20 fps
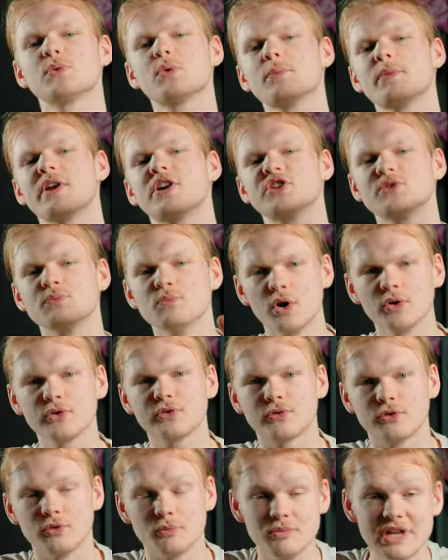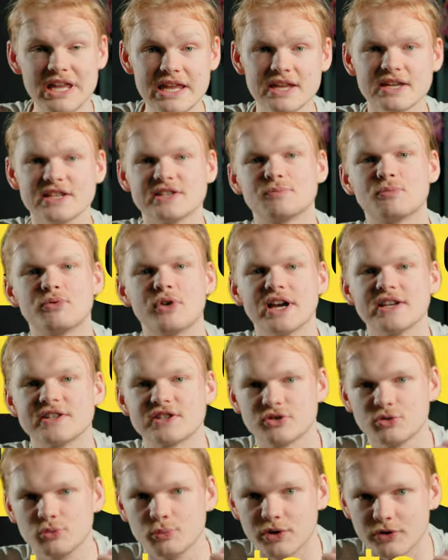what matters most for me is price
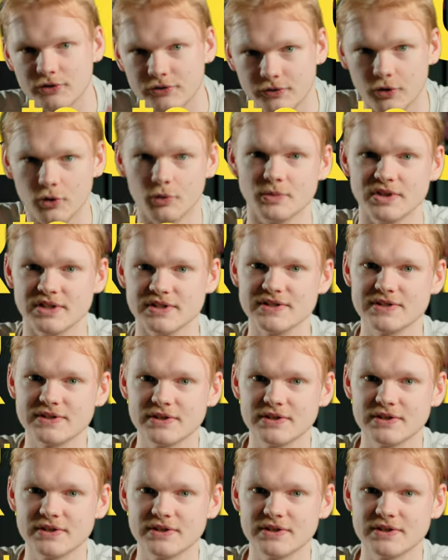to performance.